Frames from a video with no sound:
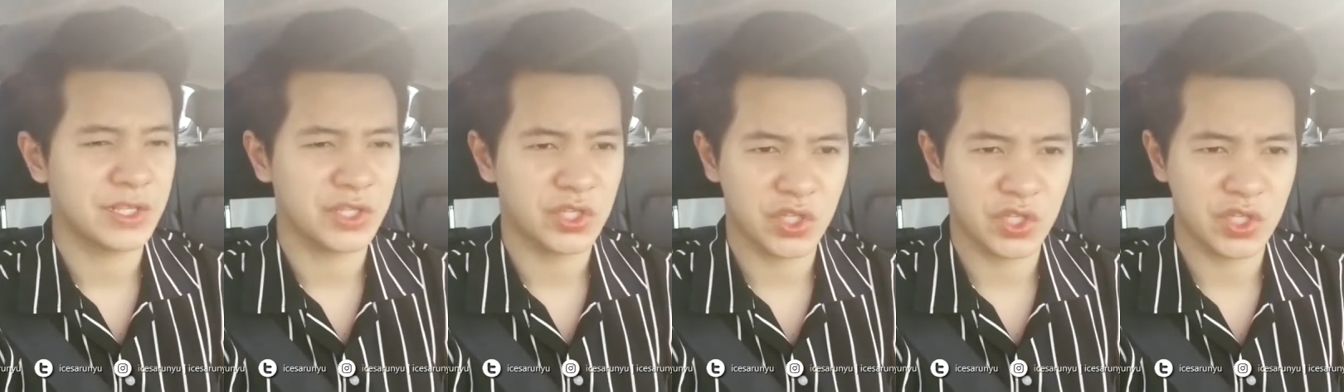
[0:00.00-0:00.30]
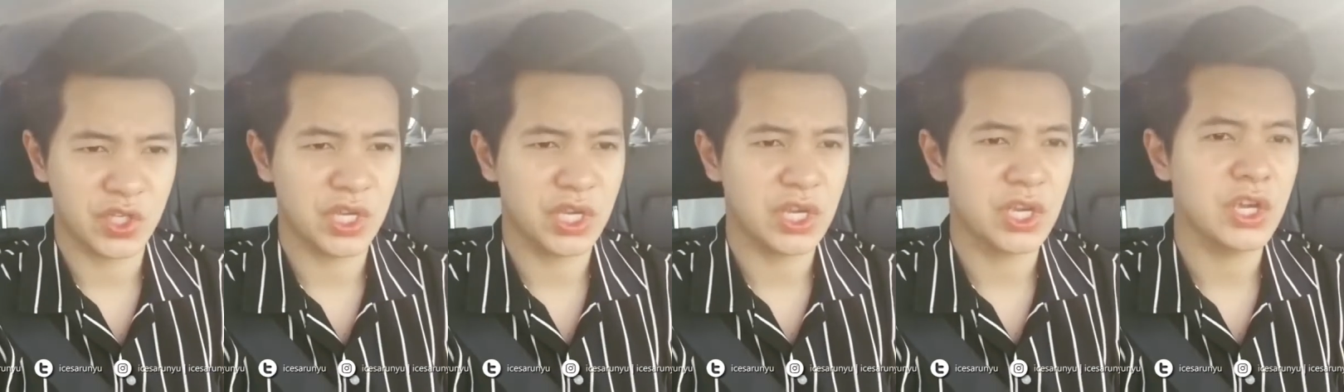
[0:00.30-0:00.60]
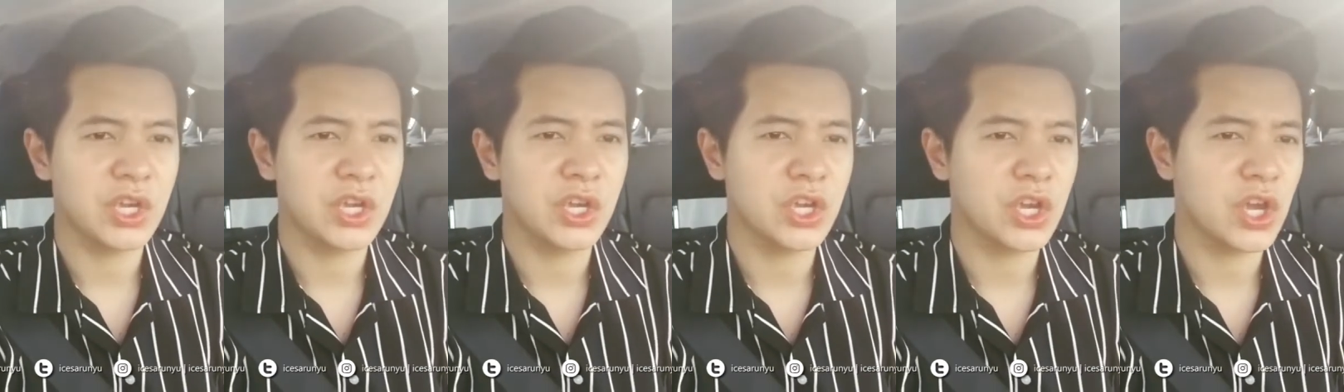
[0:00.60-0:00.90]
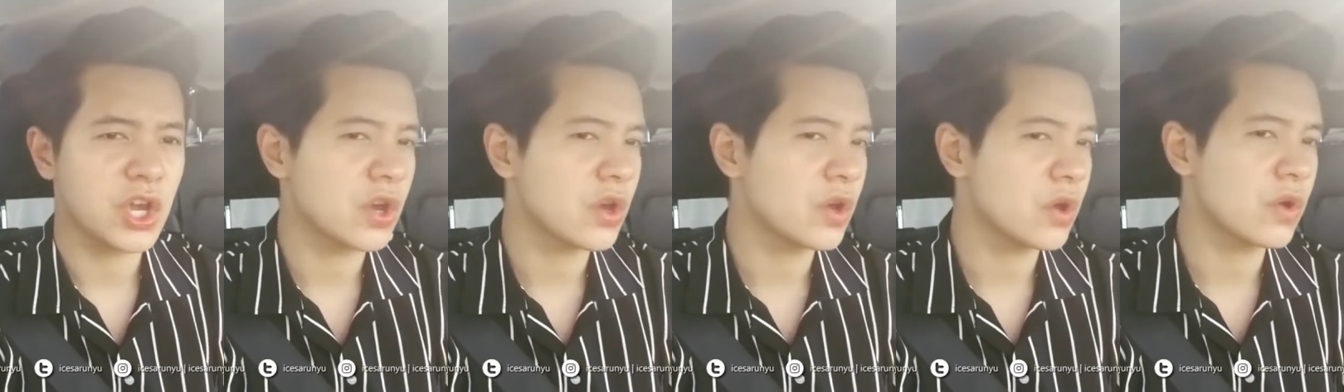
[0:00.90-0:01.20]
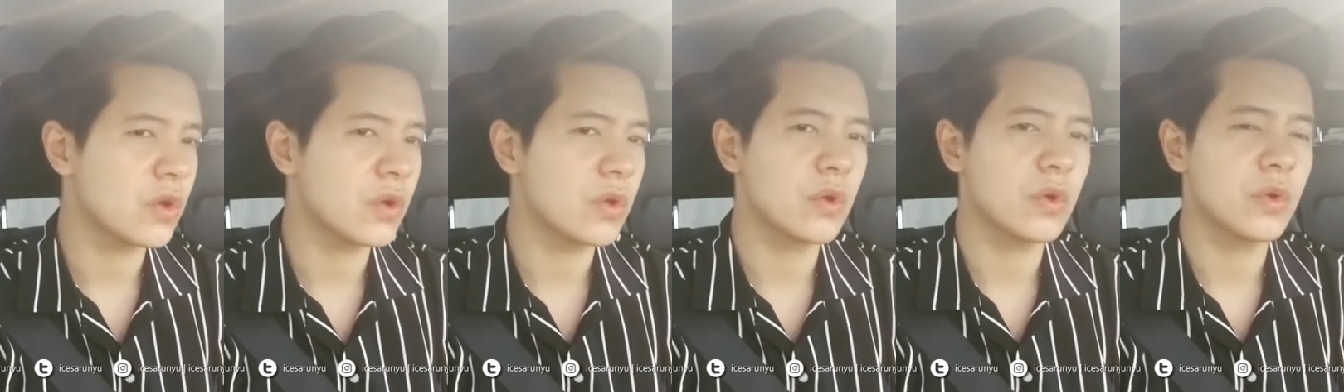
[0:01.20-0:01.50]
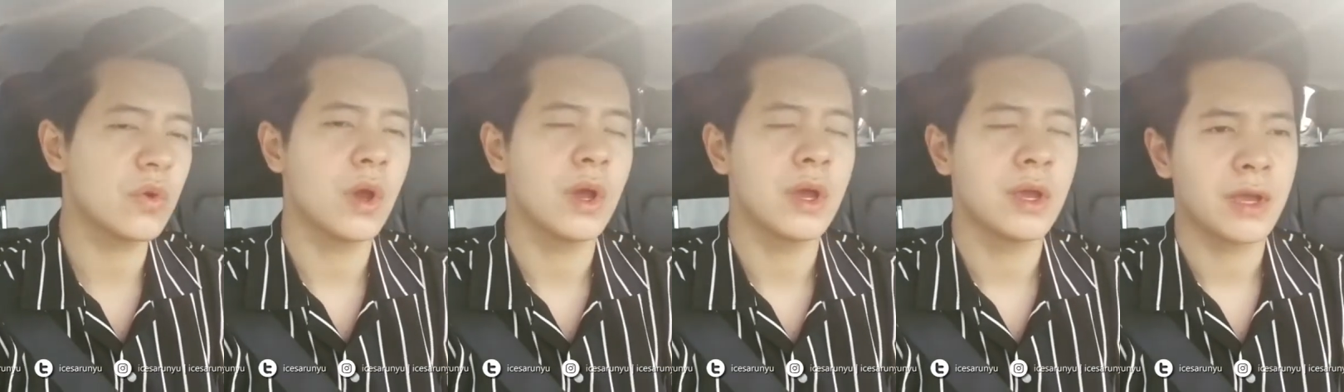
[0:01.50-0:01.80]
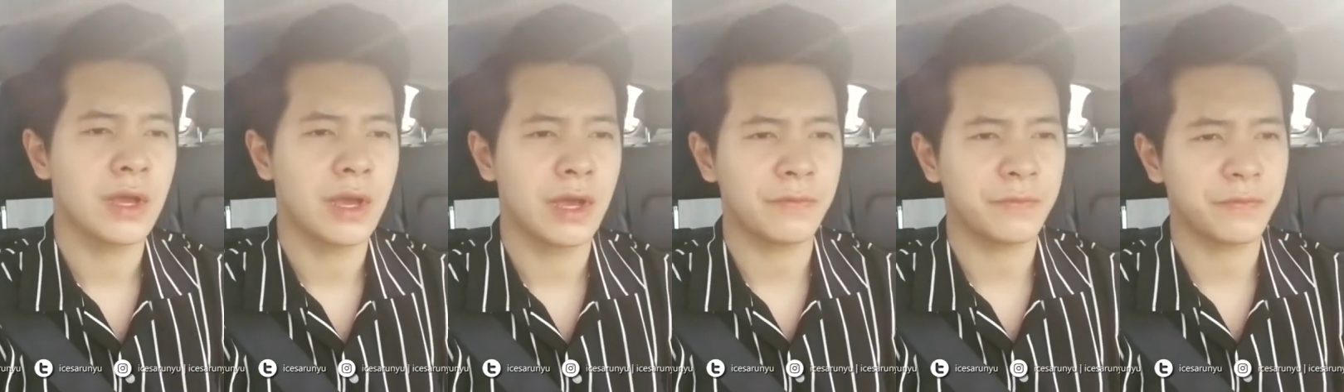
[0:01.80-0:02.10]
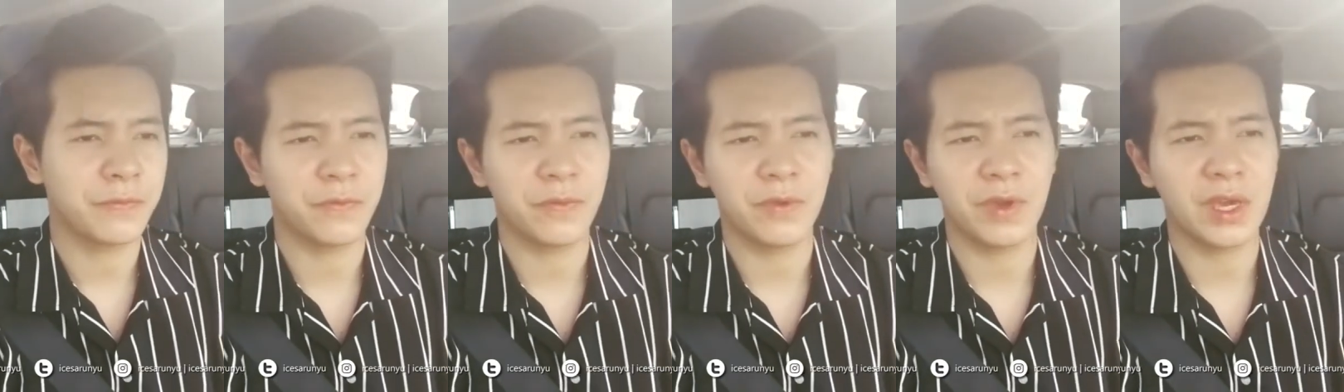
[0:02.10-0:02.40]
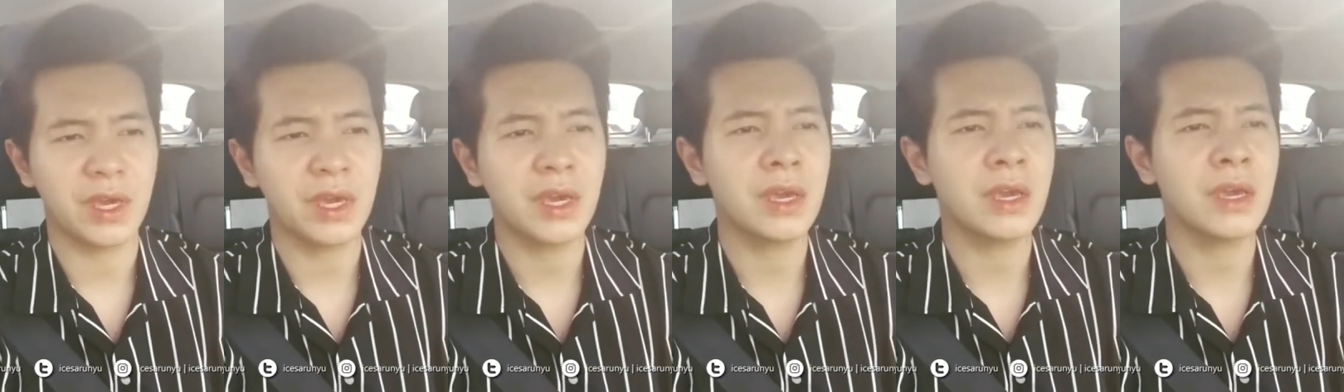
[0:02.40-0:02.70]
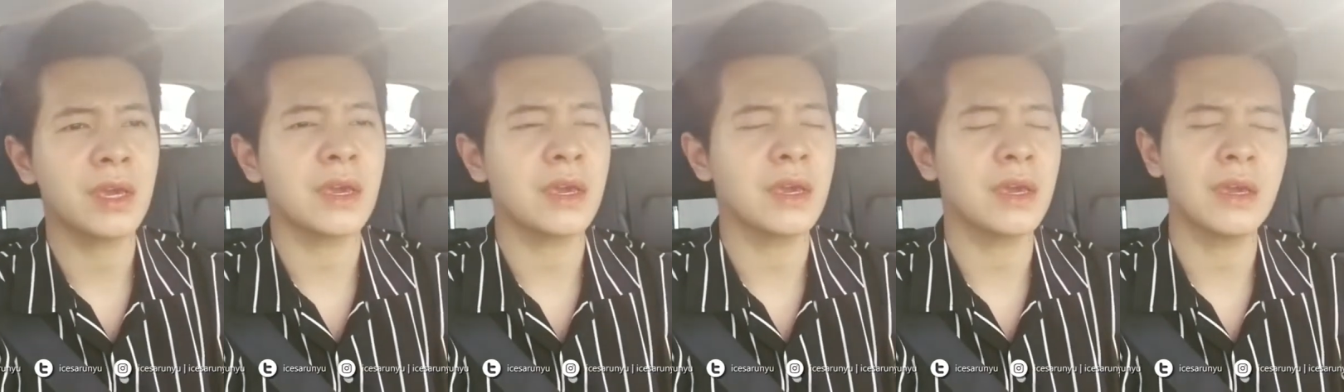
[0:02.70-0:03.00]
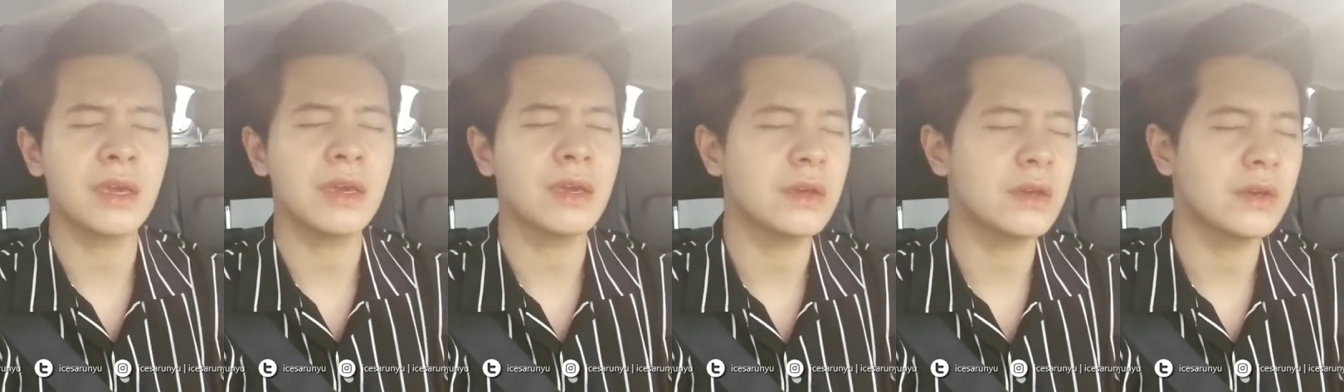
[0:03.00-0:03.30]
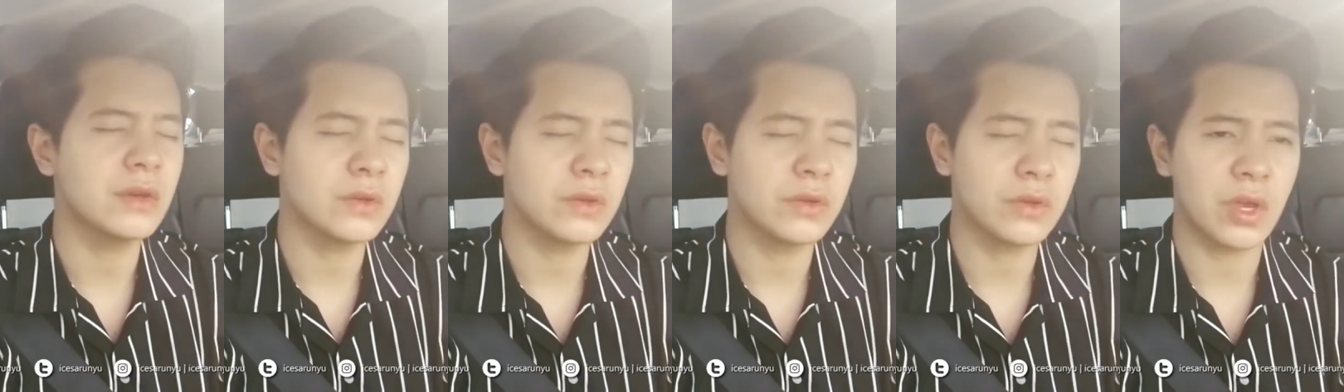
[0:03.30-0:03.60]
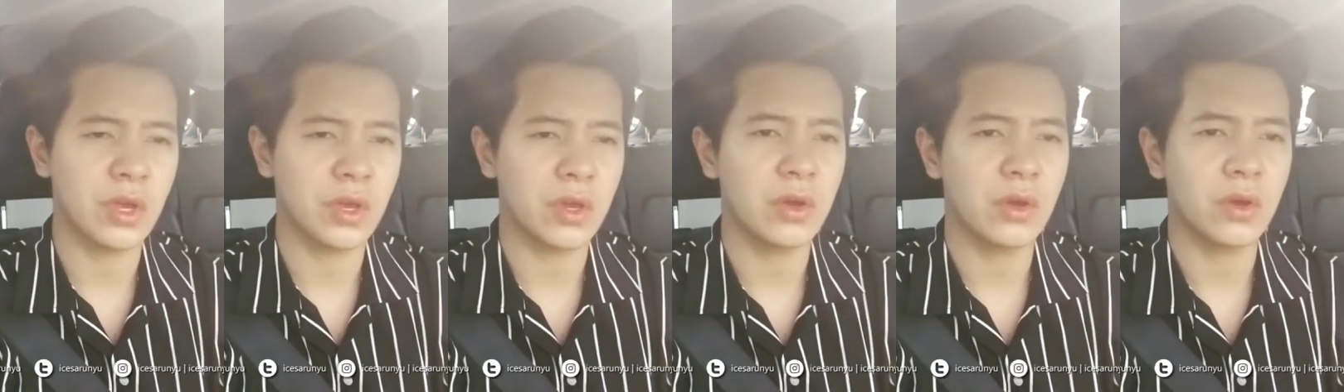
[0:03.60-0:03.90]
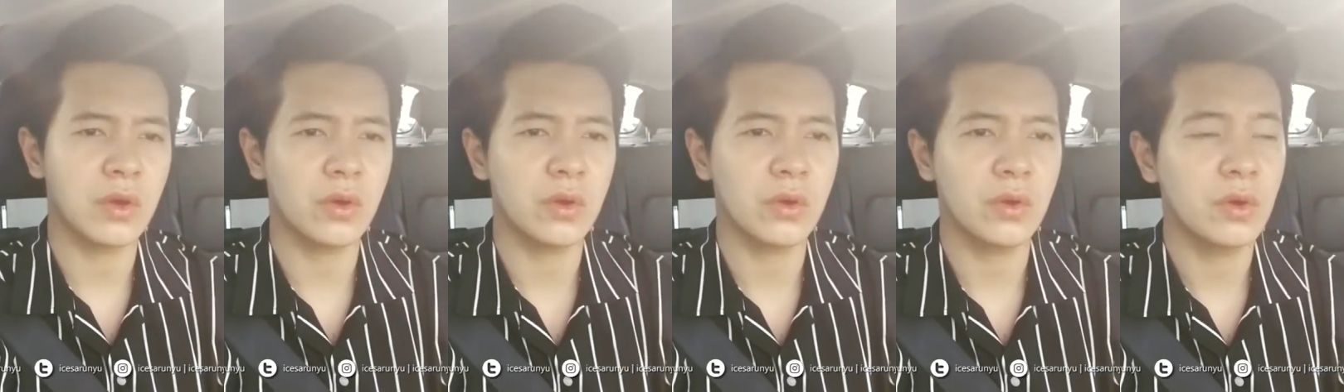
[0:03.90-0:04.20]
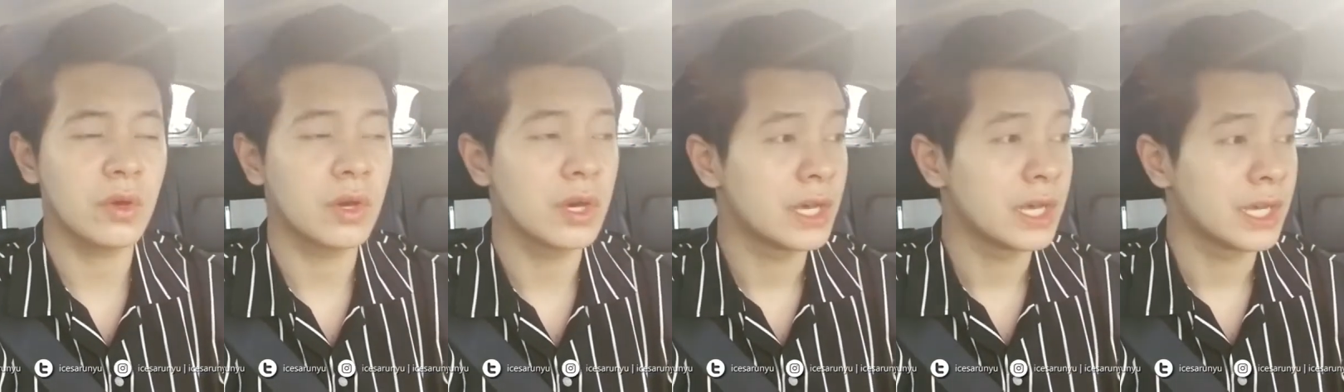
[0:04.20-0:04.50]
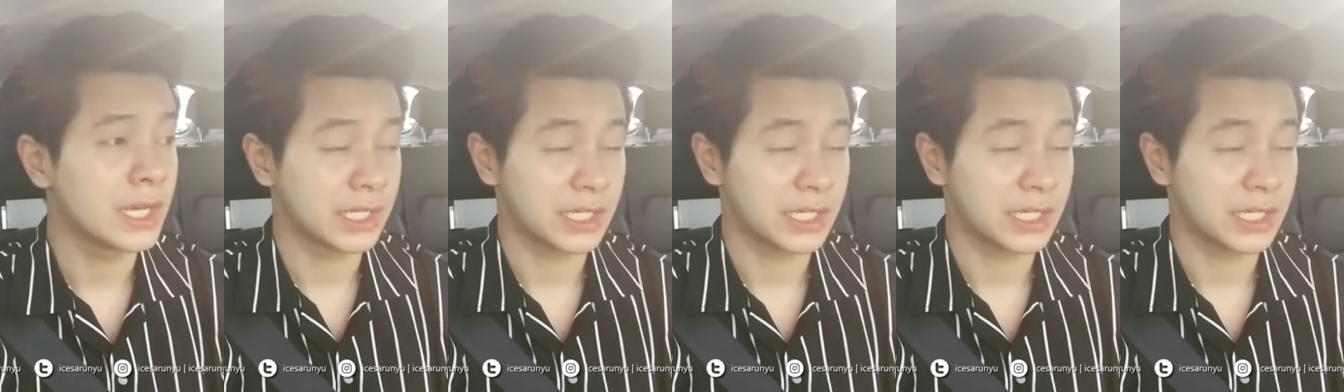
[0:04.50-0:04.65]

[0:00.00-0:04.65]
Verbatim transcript: I see you, I feel you.